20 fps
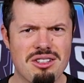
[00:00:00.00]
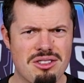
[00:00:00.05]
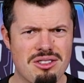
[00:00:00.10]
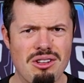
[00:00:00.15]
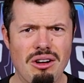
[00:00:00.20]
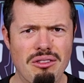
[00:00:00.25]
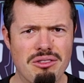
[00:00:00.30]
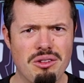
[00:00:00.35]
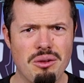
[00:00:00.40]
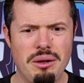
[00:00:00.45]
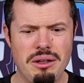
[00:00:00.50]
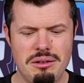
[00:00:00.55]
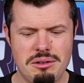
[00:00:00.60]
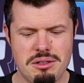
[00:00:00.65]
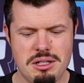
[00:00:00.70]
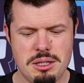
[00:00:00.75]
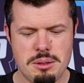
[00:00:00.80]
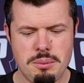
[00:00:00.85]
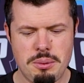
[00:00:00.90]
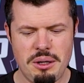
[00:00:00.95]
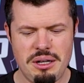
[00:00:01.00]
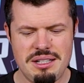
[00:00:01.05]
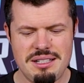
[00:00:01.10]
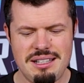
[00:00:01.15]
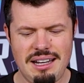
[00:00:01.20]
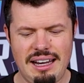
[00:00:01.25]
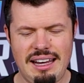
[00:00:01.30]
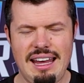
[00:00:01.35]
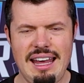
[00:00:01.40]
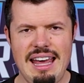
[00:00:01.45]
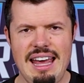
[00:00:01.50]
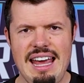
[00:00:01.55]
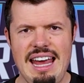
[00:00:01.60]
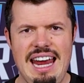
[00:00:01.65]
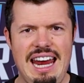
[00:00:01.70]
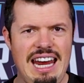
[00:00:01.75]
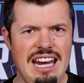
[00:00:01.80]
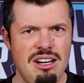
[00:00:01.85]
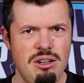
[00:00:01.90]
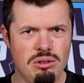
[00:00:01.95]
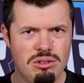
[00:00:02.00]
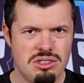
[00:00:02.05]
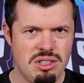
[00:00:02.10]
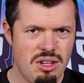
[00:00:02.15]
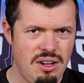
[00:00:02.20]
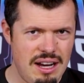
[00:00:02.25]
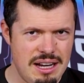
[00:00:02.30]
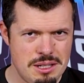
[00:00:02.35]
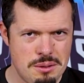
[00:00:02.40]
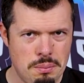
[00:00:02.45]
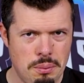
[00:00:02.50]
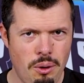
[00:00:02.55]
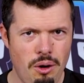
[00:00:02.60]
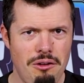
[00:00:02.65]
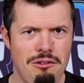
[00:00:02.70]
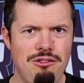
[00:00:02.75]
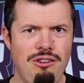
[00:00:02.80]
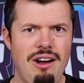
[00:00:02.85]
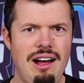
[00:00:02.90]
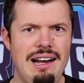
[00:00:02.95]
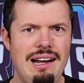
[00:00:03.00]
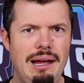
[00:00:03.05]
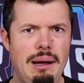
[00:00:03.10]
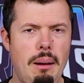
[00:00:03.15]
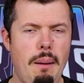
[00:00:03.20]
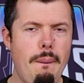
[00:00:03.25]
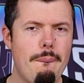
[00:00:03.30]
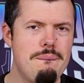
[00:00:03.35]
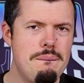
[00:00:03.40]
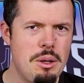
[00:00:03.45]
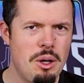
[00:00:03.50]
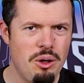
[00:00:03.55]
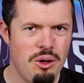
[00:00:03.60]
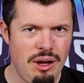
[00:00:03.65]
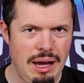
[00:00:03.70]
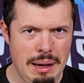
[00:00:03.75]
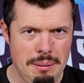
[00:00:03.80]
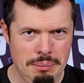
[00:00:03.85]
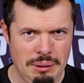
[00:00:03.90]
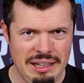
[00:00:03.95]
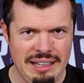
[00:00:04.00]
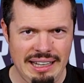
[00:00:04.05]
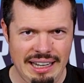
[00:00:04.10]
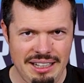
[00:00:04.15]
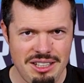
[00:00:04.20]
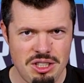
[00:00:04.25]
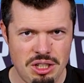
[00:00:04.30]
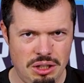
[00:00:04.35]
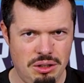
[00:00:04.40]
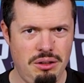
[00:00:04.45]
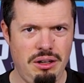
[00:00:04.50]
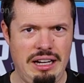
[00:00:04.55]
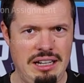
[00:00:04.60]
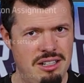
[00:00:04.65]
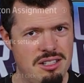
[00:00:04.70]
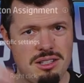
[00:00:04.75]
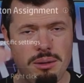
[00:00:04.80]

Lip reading: software, which is pretty sick. It also has profiling per application, and it